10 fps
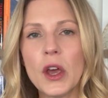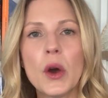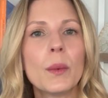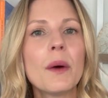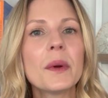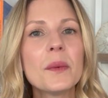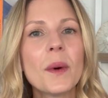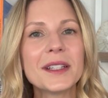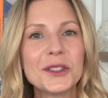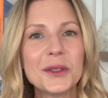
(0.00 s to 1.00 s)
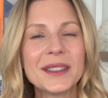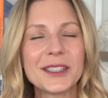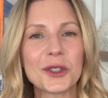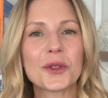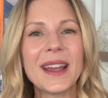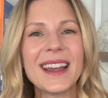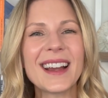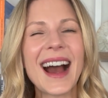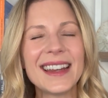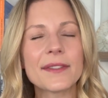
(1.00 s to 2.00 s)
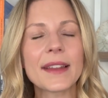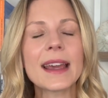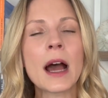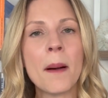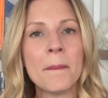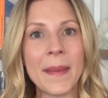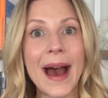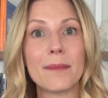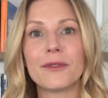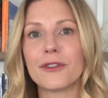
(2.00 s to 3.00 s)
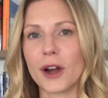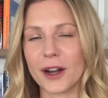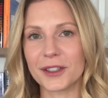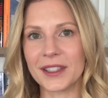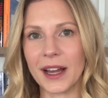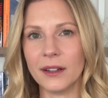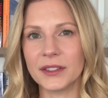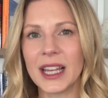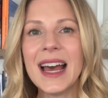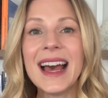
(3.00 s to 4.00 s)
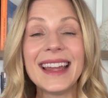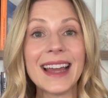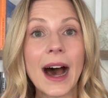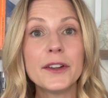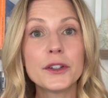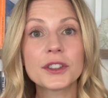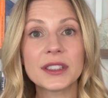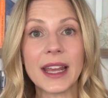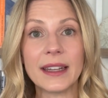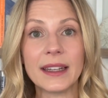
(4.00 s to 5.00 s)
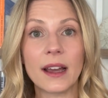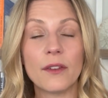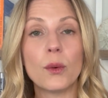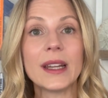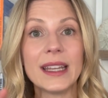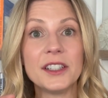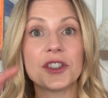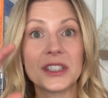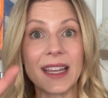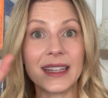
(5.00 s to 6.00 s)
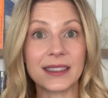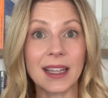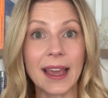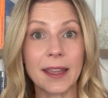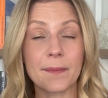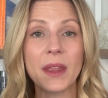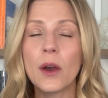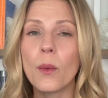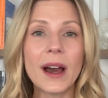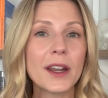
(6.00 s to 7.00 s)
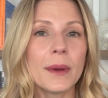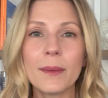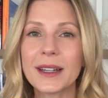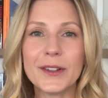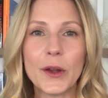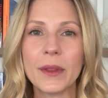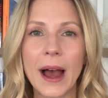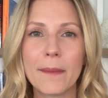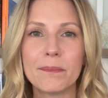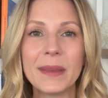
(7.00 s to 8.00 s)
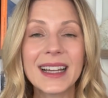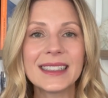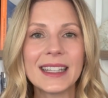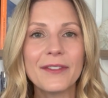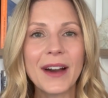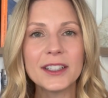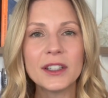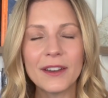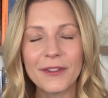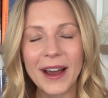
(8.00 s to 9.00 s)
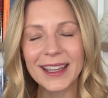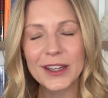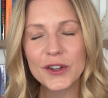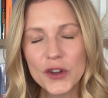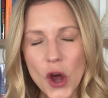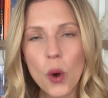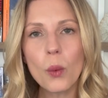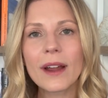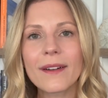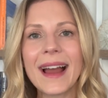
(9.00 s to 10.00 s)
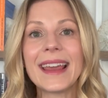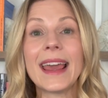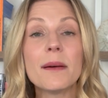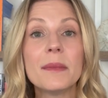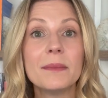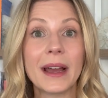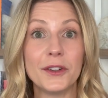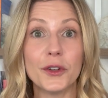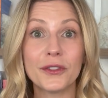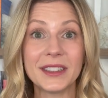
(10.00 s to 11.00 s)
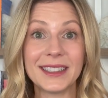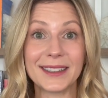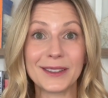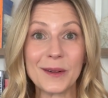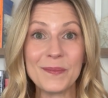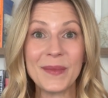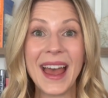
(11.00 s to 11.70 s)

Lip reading: What we want to do is to create kind of like a map for ourselves, an understanding of what each state is like. Why do we want to know that? Because if I can know where I am in my nervous system,